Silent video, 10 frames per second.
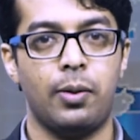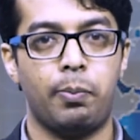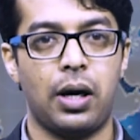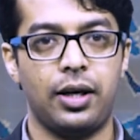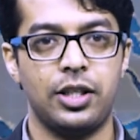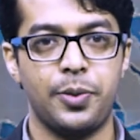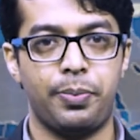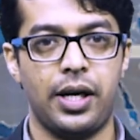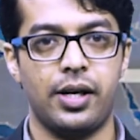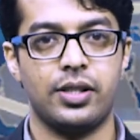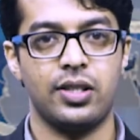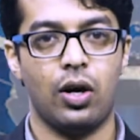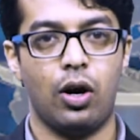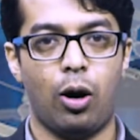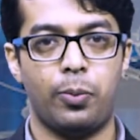participants,
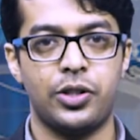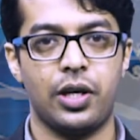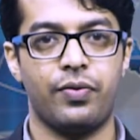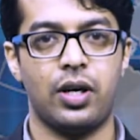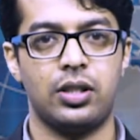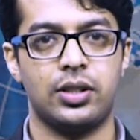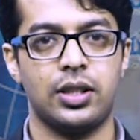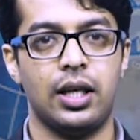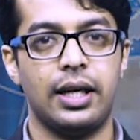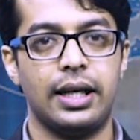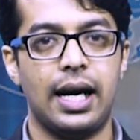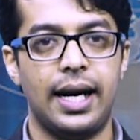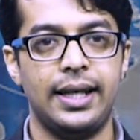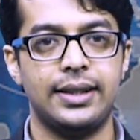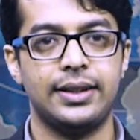observers,
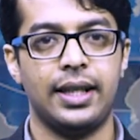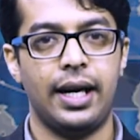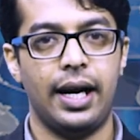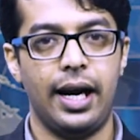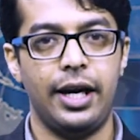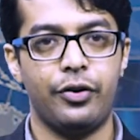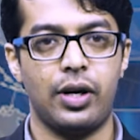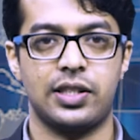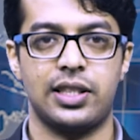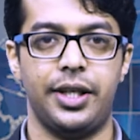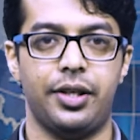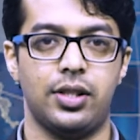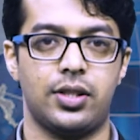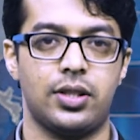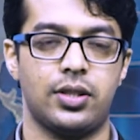guides, and
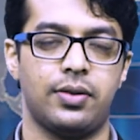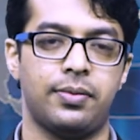translators.